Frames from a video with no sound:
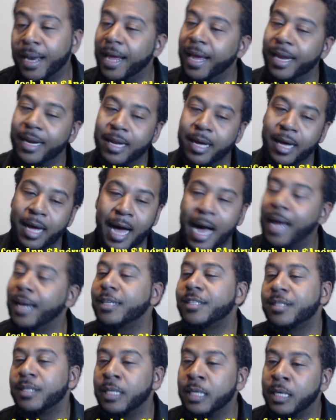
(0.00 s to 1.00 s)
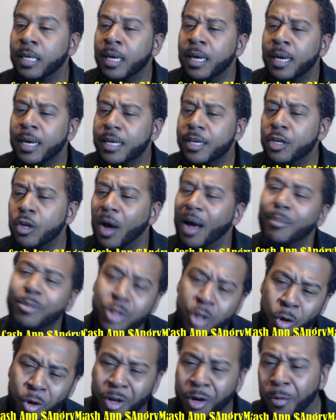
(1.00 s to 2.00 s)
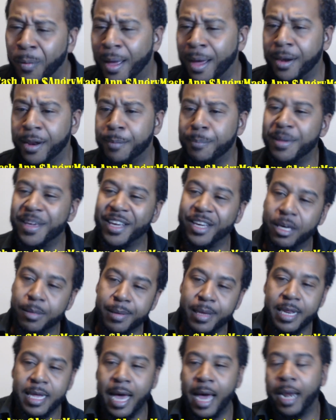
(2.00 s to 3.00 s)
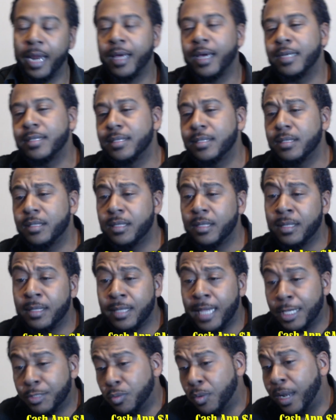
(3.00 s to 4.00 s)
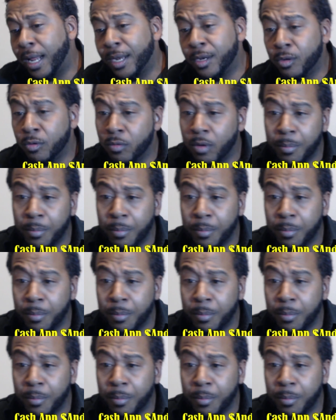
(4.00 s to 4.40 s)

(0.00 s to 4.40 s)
And honestly, you know, I'm joking around and being comedianic because that's what I do.